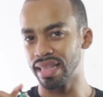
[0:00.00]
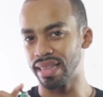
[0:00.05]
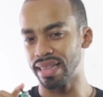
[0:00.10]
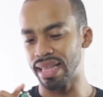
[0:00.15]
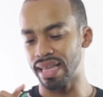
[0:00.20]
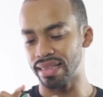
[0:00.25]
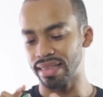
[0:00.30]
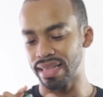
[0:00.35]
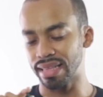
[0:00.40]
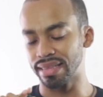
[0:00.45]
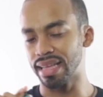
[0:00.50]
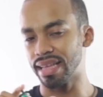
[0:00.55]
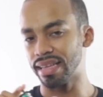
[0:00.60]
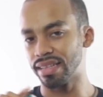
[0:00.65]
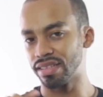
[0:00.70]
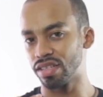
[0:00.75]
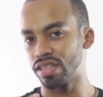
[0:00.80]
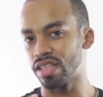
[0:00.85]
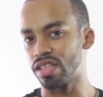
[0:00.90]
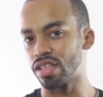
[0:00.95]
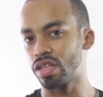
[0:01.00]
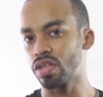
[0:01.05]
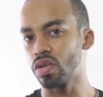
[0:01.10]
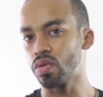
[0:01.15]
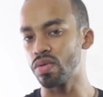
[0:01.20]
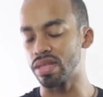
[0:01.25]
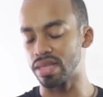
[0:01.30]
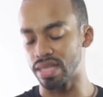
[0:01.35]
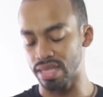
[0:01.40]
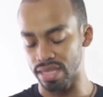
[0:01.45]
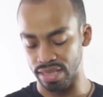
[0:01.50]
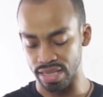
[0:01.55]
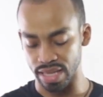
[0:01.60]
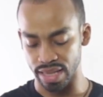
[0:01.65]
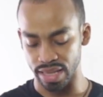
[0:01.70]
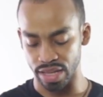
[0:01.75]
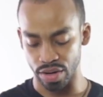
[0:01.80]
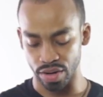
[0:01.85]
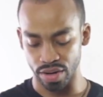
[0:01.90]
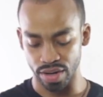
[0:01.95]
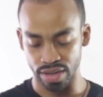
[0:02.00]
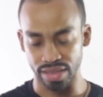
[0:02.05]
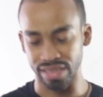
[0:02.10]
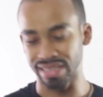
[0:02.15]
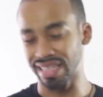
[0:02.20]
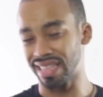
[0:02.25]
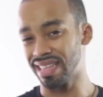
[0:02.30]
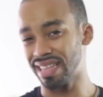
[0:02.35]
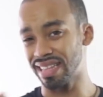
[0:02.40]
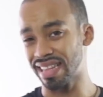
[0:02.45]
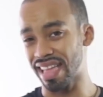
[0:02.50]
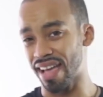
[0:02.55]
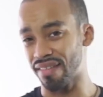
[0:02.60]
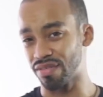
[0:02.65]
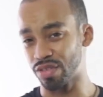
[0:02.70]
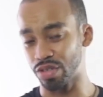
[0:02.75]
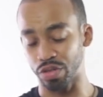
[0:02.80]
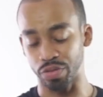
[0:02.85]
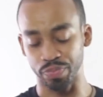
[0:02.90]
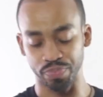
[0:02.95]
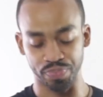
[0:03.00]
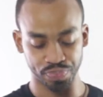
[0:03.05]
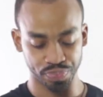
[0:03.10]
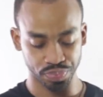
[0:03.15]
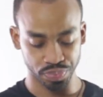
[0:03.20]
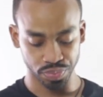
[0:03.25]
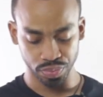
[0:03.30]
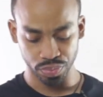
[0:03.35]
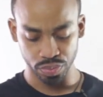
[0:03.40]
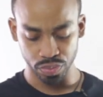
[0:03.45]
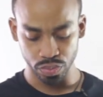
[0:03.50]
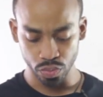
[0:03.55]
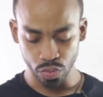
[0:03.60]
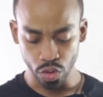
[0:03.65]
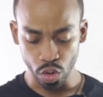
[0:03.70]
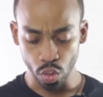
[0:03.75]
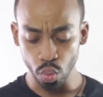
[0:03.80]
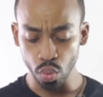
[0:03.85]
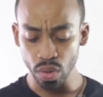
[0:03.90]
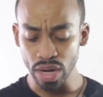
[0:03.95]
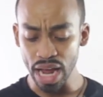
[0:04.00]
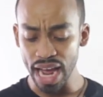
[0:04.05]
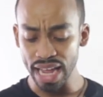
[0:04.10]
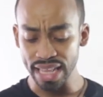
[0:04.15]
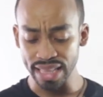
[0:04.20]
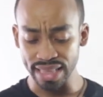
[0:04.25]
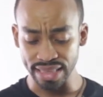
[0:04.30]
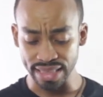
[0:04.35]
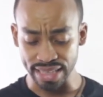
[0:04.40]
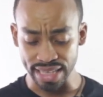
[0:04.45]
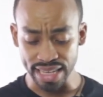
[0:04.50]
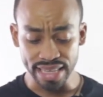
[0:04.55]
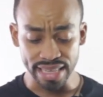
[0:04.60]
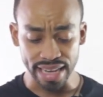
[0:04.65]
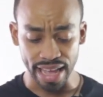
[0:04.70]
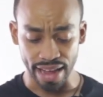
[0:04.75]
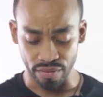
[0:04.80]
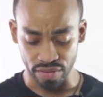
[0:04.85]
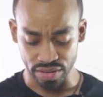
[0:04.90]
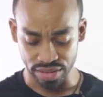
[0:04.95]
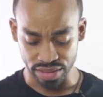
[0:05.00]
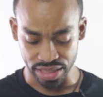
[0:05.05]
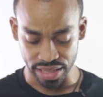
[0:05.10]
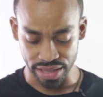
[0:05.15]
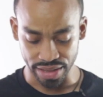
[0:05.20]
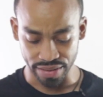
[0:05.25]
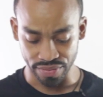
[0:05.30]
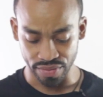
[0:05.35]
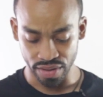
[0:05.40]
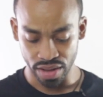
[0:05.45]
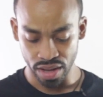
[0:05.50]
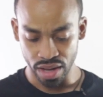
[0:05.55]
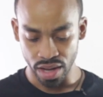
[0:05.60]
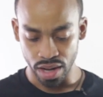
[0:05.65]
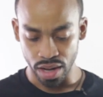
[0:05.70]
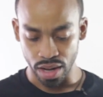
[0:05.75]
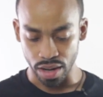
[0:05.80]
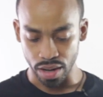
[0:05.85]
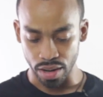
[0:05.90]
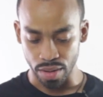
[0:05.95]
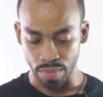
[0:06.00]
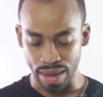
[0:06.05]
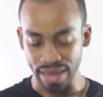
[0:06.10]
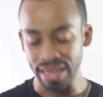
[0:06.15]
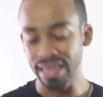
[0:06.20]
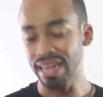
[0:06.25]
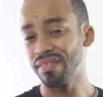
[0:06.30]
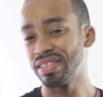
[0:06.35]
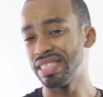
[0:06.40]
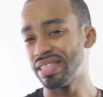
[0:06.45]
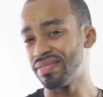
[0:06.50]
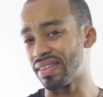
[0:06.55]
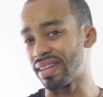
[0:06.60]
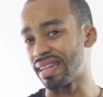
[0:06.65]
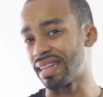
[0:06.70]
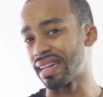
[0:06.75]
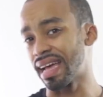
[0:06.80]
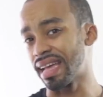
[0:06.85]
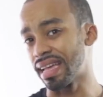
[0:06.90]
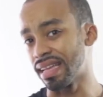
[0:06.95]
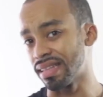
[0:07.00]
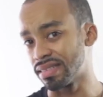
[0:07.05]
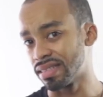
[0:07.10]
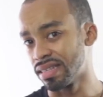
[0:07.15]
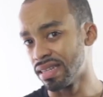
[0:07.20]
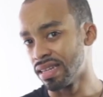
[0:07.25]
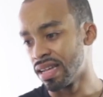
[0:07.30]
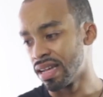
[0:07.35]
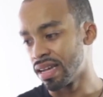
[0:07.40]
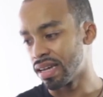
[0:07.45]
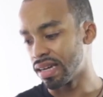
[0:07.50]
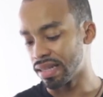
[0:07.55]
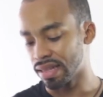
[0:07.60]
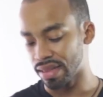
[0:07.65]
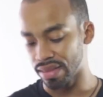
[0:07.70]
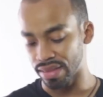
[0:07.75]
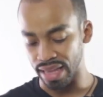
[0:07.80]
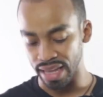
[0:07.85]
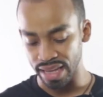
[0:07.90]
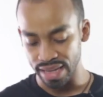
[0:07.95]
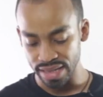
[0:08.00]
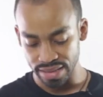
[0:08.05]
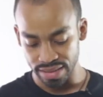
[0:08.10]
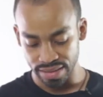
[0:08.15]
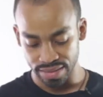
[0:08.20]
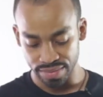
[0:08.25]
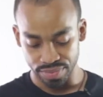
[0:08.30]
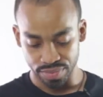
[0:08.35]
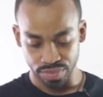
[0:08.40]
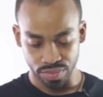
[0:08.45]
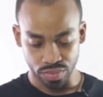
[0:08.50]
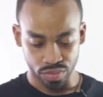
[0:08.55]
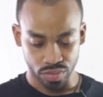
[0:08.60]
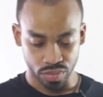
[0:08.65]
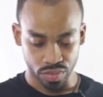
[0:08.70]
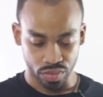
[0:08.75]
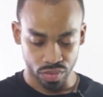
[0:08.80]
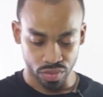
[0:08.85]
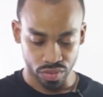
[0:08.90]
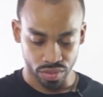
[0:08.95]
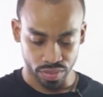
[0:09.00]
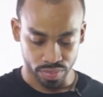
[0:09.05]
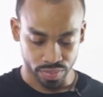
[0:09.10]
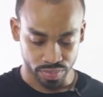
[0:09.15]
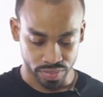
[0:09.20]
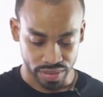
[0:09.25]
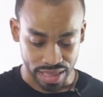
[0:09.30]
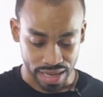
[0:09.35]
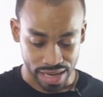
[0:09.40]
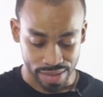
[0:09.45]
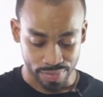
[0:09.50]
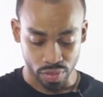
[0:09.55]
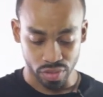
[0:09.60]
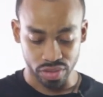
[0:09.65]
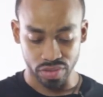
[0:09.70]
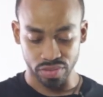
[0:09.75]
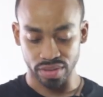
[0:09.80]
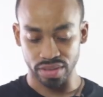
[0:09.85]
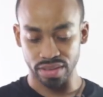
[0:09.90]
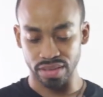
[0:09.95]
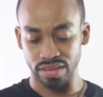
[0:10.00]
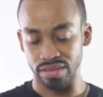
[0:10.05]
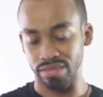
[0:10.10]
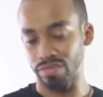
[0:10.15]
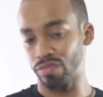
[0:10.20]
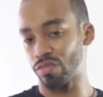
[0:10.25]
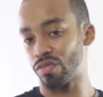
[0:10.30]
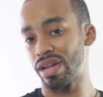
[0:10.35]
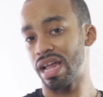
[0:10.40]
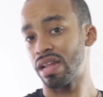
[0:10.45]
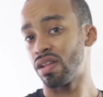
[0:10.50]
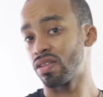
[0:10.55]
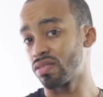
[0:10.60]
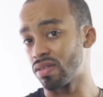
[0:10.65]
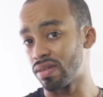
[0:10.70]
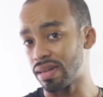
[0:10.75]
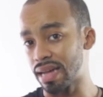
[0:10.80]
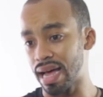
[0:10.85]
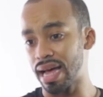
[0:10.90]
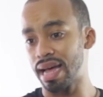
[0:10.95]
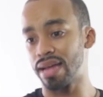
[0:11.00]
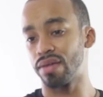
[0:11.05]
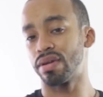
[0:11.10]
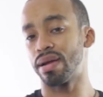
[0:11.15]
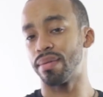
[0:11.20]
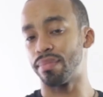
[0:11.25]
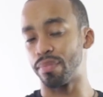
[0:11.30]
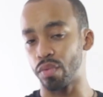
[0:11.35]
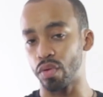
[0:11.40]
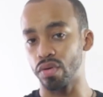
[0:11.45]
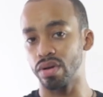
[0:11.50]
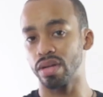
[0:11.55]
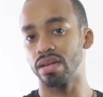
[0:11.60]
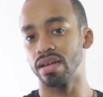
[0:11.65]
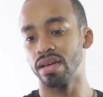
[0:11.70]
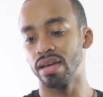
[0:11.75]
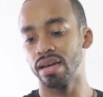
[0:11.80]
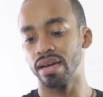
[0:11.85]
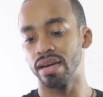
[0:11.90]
that they included this in there, because they didn't have to. What I did not receive, I did not receive a light. They said I was supposed to, when I looked online, when I bought it,